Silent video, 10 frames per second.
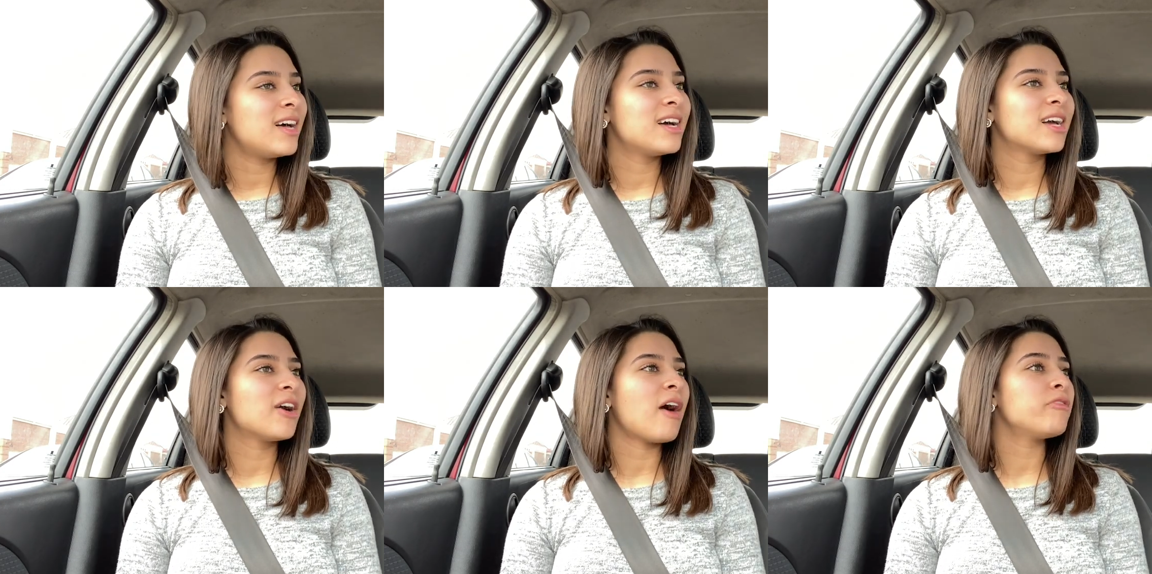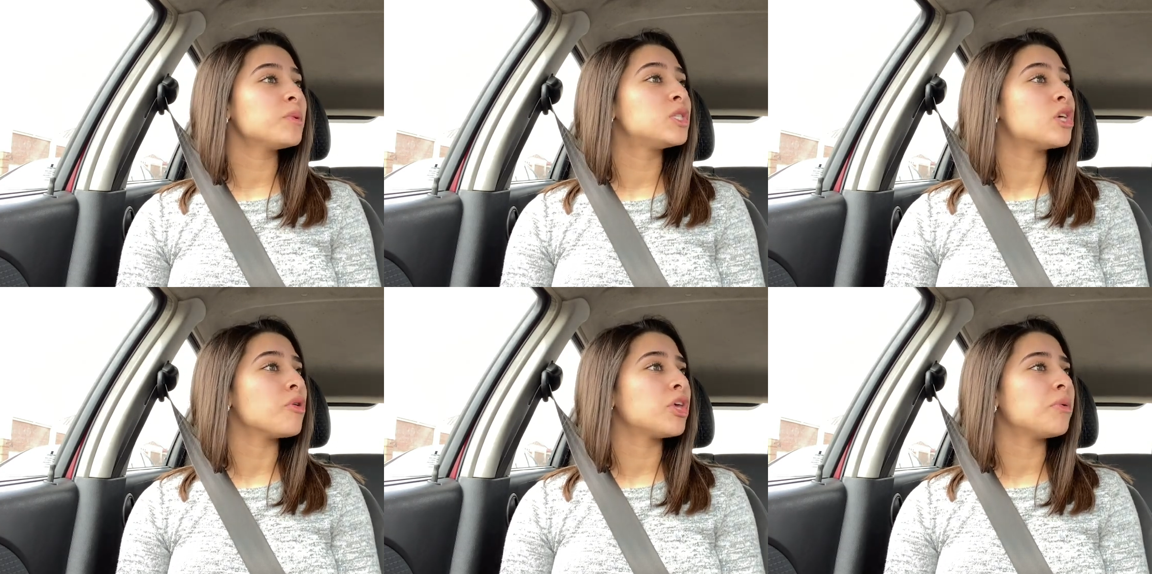was, ugh, her outfit was
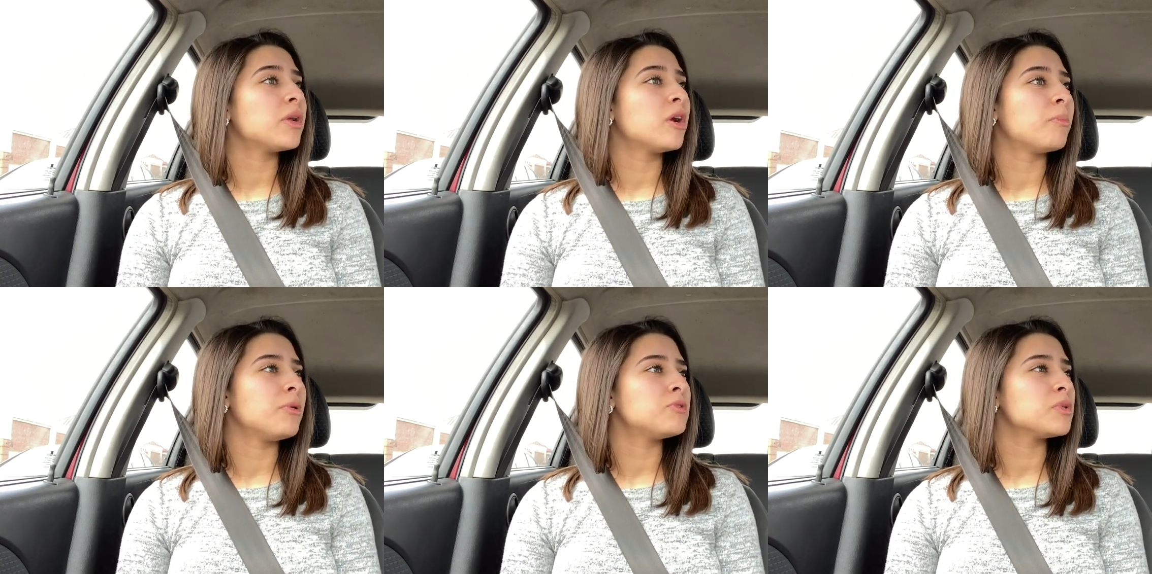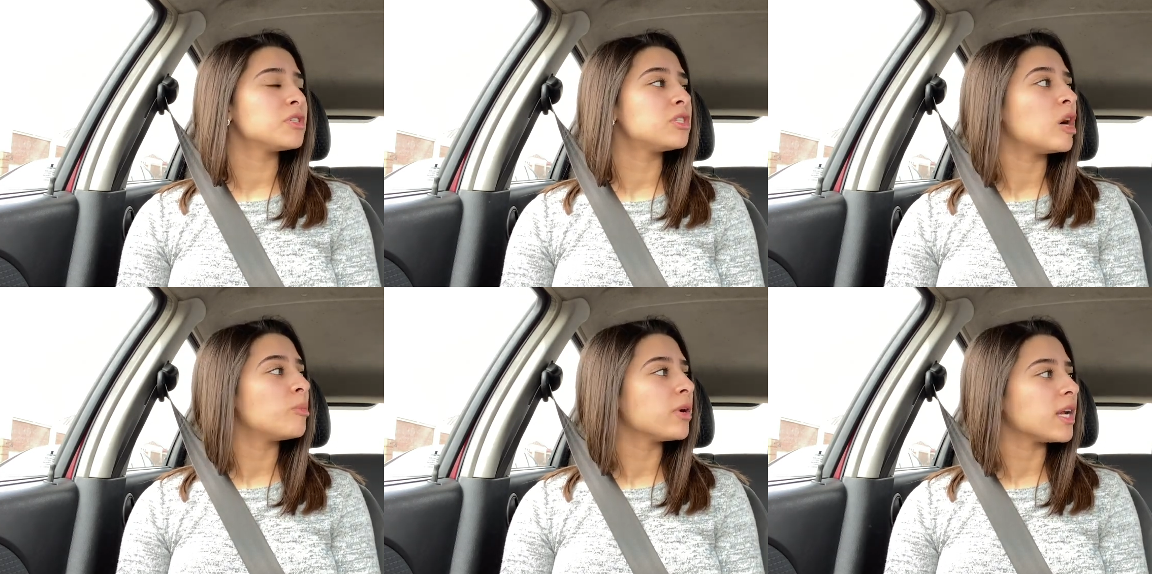so cute. And her boots were
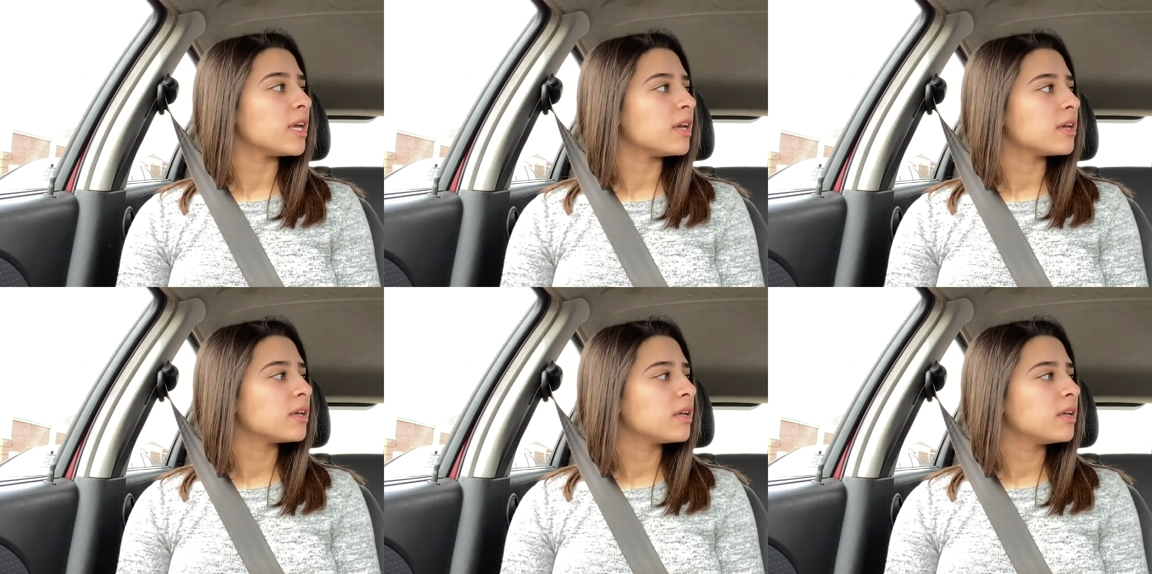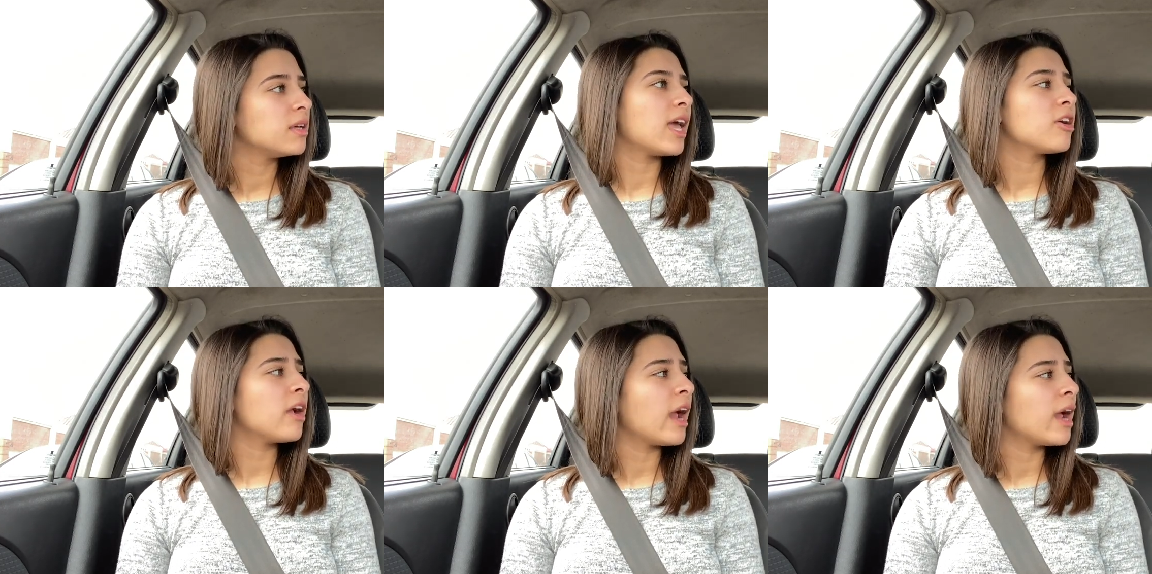so pretty. Mm-hmm. And
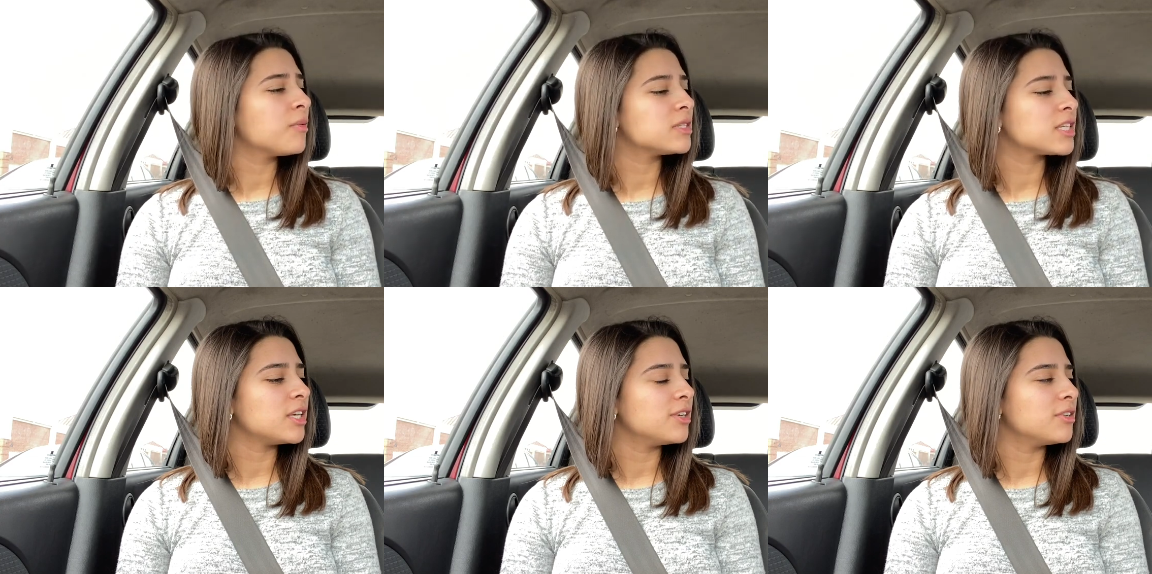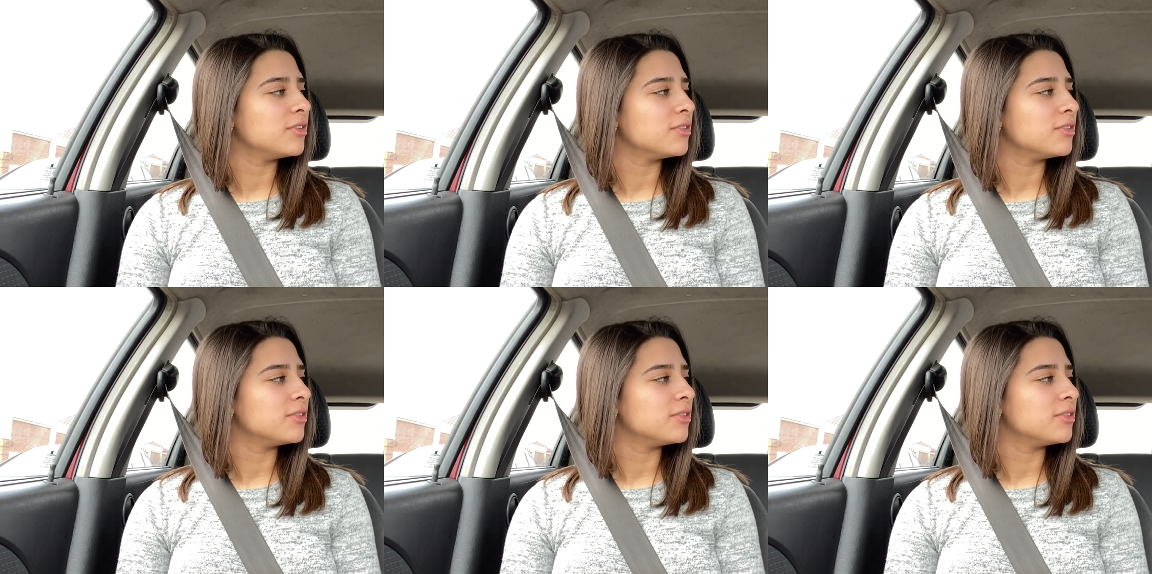her hair was cute.